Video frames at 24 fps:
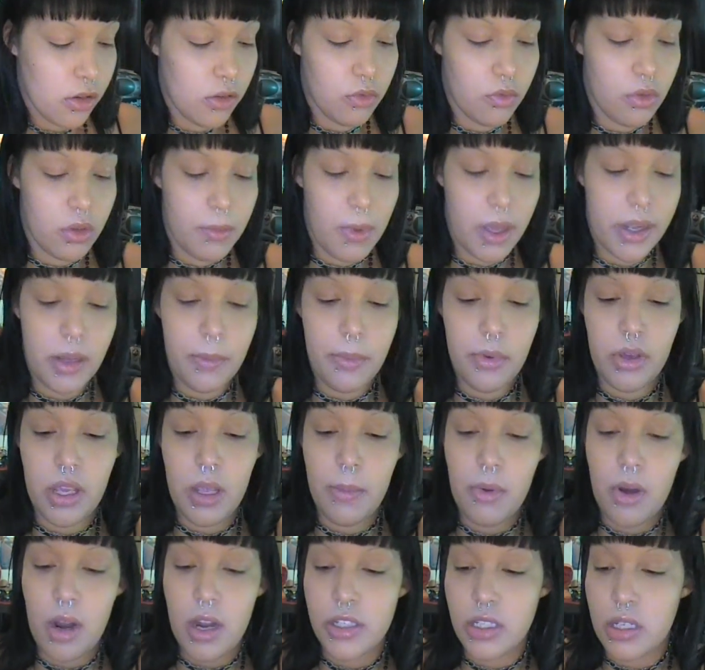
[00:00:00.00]
With my Kabuki
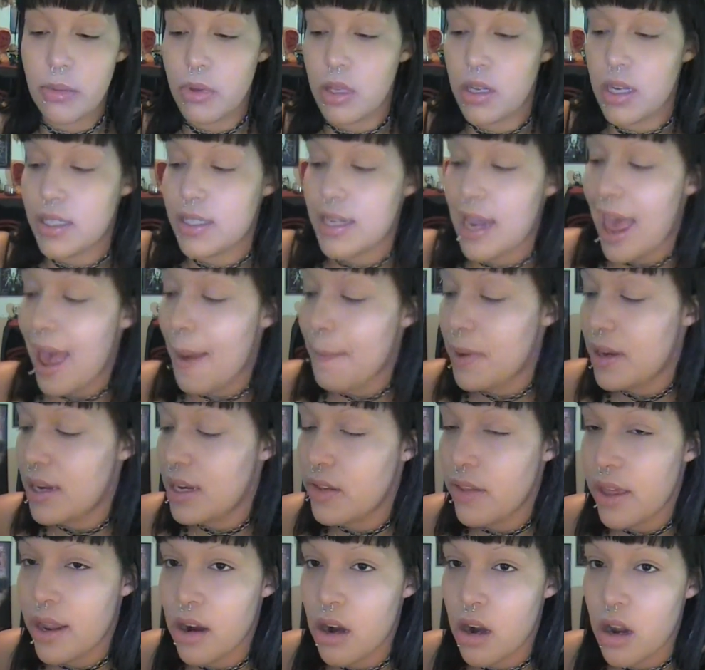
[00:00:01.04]
brush, I'm going to tap it
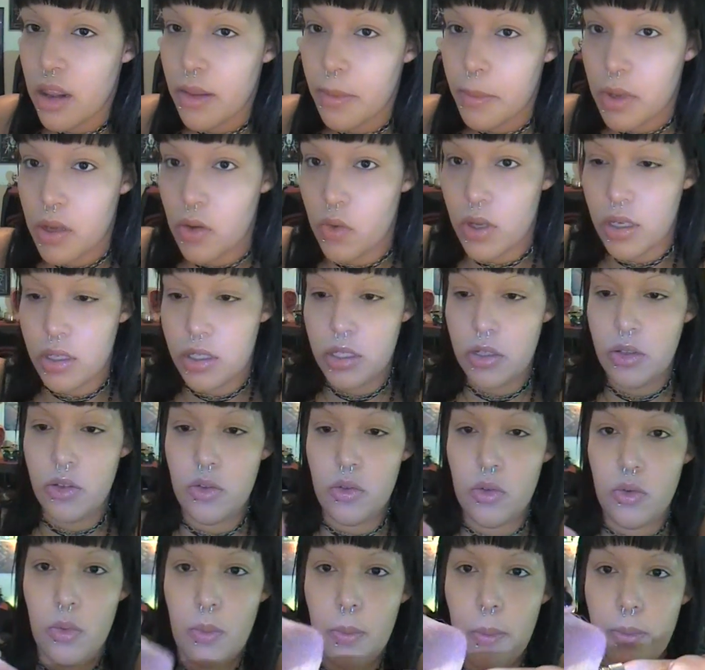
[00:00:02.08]
in there, and I'm going
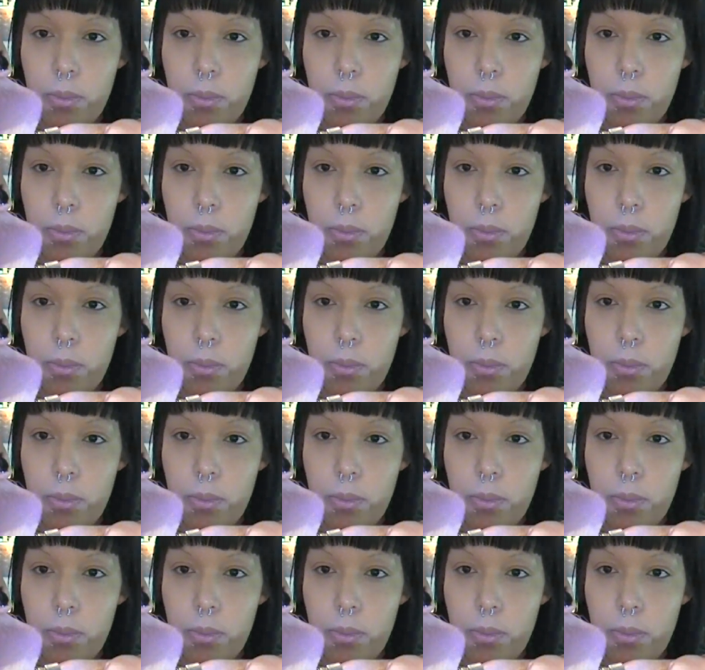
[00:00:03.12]
to